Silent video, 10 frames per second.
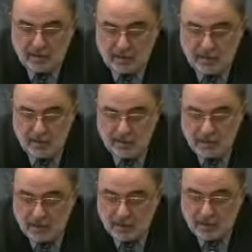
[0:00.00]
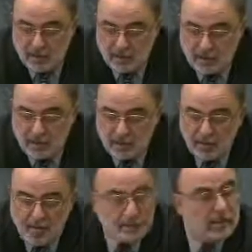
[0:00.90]
quote, "The discussion
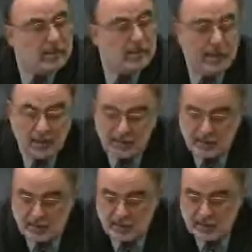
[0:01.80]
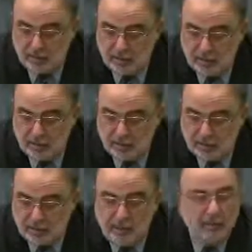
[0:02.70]
among the three characters
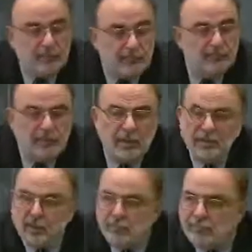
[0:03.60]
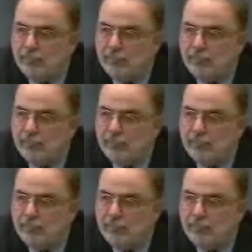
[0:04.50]
about